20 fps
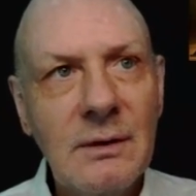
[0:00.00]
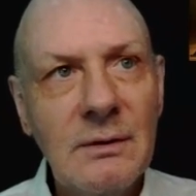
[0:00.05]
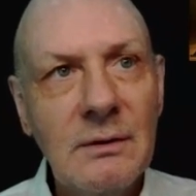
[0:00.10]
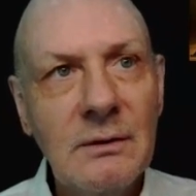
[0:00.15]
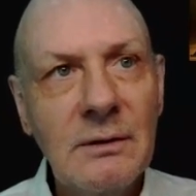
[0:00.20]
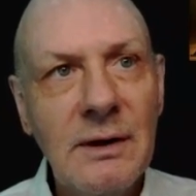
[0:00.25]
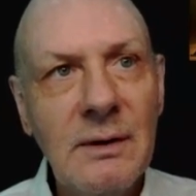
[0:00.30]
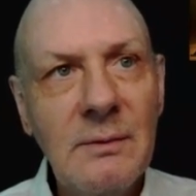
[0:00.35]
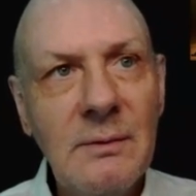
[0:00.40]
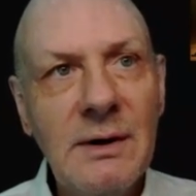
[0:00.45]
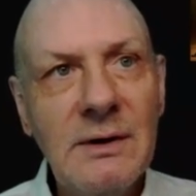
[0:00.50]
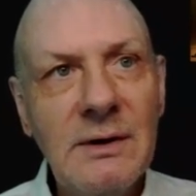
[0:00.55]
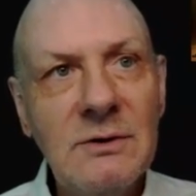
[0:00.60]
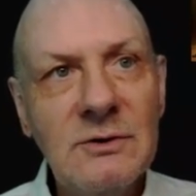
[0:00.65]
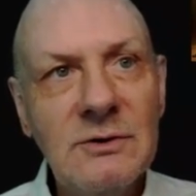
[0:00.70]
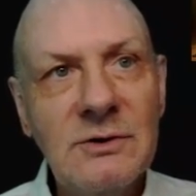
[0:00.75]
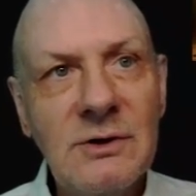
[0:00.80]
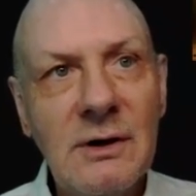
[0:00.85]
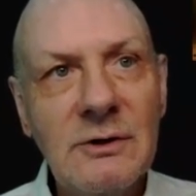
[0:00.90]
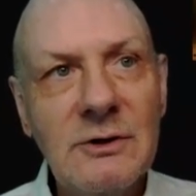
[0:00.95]
The lame man
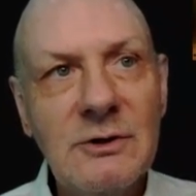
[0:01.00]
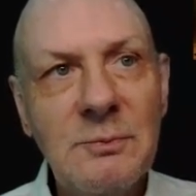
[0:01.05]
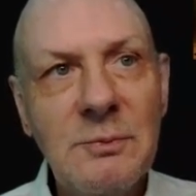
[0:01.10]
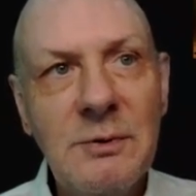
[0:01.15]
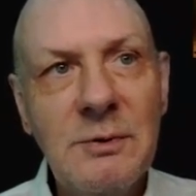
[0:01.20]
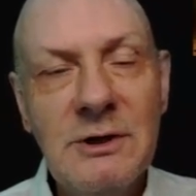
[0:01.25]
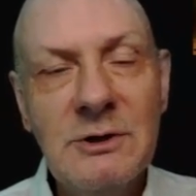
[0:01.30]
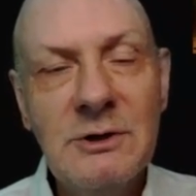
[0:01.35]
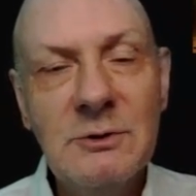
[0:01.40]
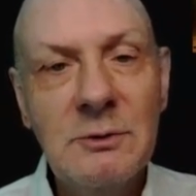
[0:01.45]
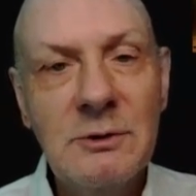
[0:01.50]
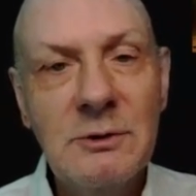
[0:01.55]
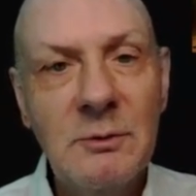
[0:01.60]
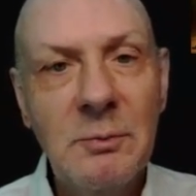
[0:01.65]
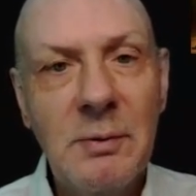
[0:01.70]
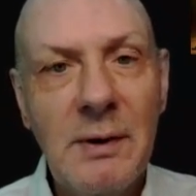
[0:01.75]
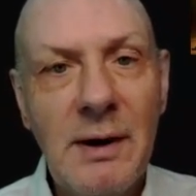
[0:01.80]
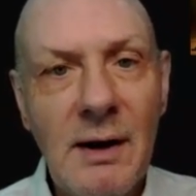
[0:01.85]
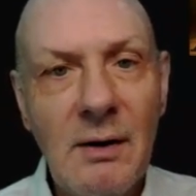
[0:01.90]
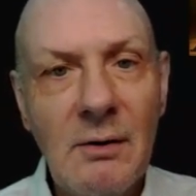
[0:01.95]
desires peace with the
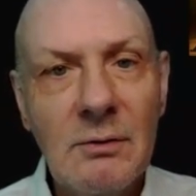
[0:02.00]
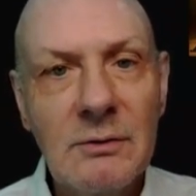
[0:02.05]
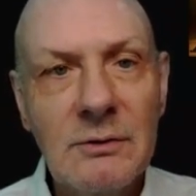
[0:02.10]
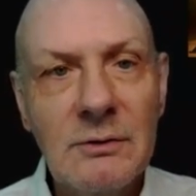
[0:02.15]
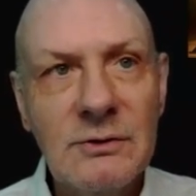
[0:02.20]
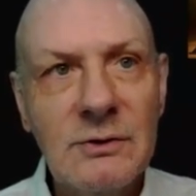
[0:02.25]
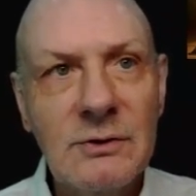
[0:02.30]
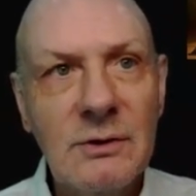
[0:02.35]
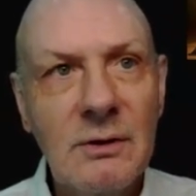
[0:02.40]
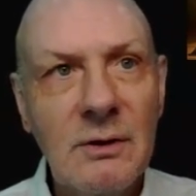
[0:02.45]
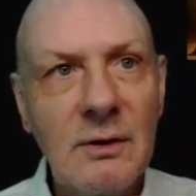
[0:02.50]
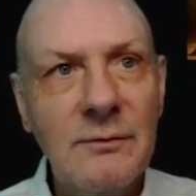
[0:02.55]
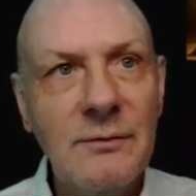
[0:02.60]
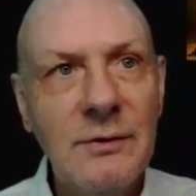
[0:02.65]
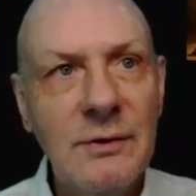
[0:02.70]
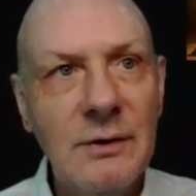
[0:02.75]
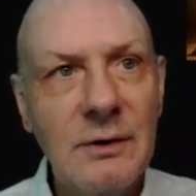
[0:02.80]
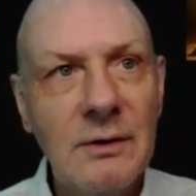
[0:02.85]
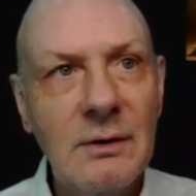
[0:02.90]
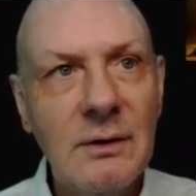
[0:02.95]
powers of
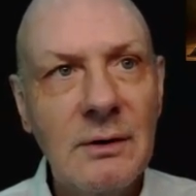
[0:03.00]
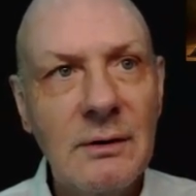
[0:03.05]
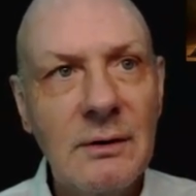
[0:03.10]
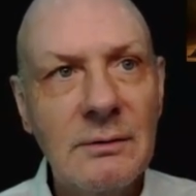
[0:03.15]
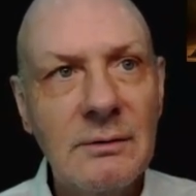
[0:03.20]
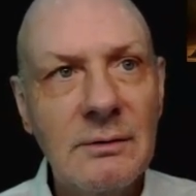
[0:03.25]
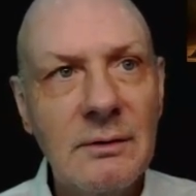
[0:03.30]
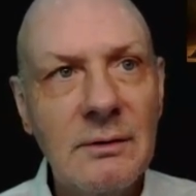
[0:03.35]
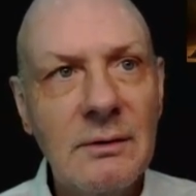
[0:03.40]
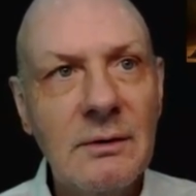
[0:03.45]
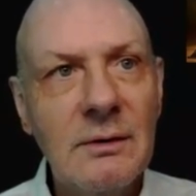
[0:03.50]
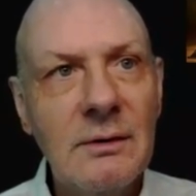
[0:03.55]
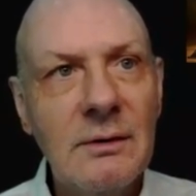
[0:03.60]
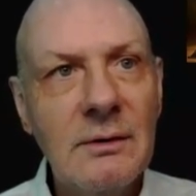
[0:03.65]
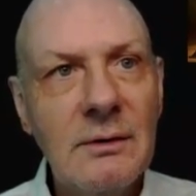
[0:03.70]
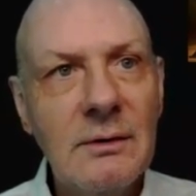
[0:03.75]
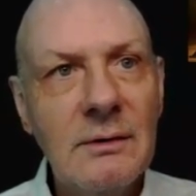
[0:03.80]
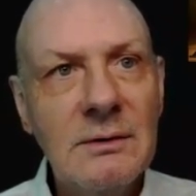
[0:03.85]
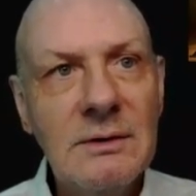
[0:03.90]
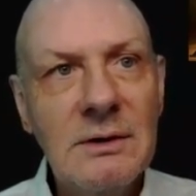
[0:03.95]
the earth,
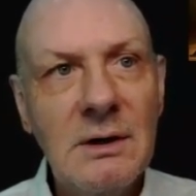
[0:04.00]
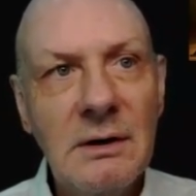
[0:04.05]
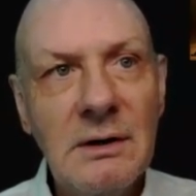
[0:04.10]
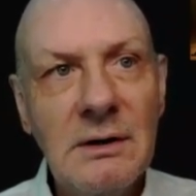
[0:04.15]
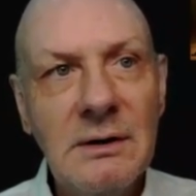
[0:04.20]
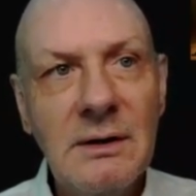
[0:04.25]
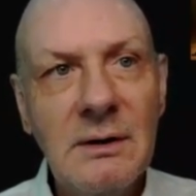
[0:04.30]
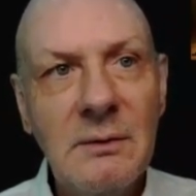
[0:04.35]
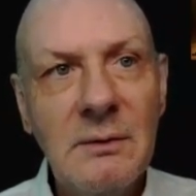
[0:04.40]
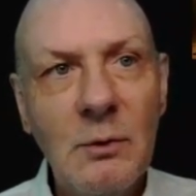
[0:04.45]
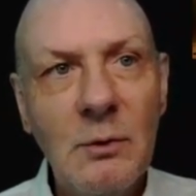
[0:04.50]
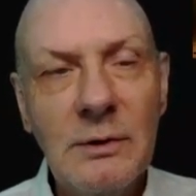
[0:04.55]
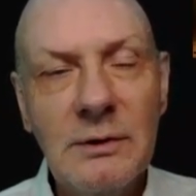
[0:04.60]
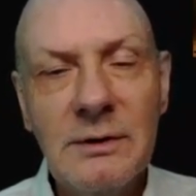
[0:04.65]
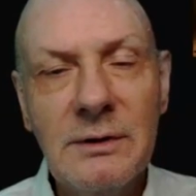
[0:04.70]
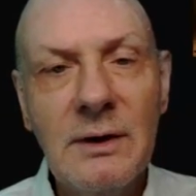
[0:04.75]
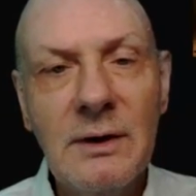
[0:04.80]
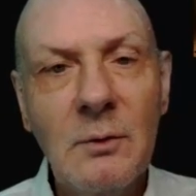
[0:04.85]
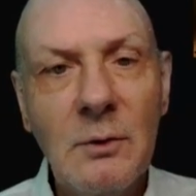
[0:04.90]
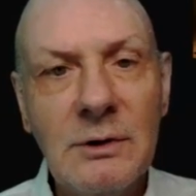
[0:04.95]
telling them what
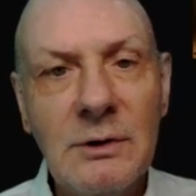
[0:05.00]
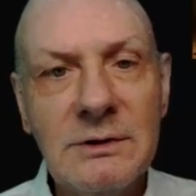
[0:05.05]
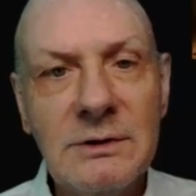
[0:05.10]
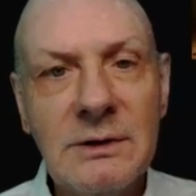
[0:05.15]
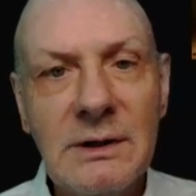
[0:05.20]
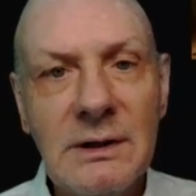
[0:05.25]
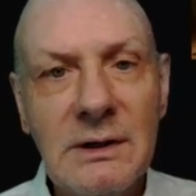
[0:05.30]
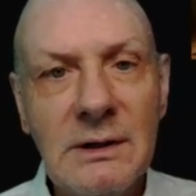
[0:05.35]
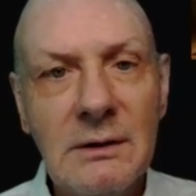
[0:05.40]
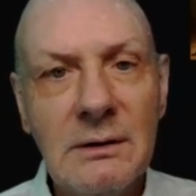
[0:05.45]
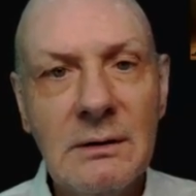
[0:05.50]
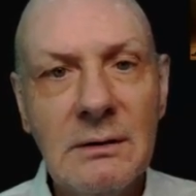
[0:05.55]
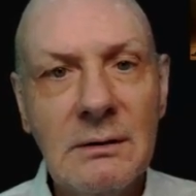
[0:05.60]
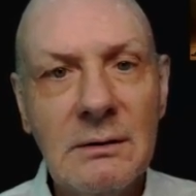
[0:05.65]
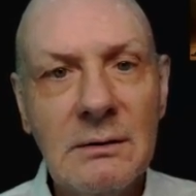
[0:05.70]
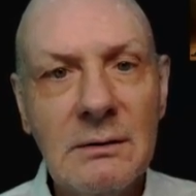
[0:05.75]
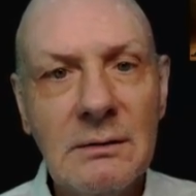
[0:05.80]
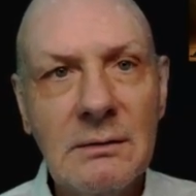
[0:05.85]
they want to hear.